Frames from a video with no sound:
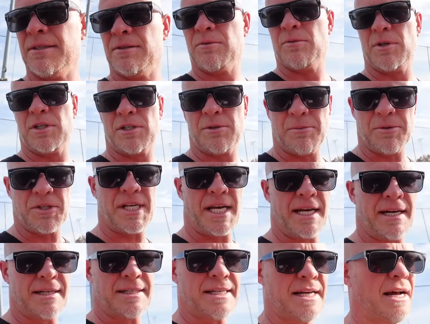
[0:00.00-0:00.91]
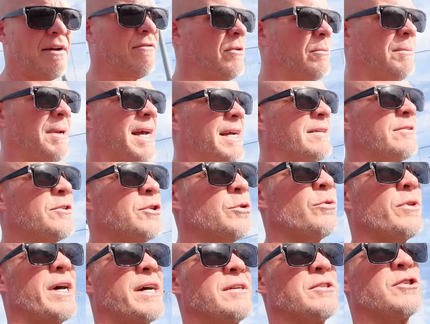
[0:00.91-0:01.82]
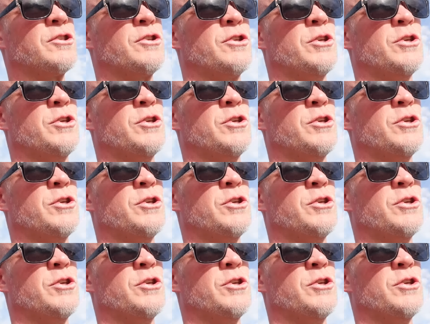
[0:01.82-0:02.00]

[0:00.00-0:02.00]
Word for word: which Mercedes had from like two thousand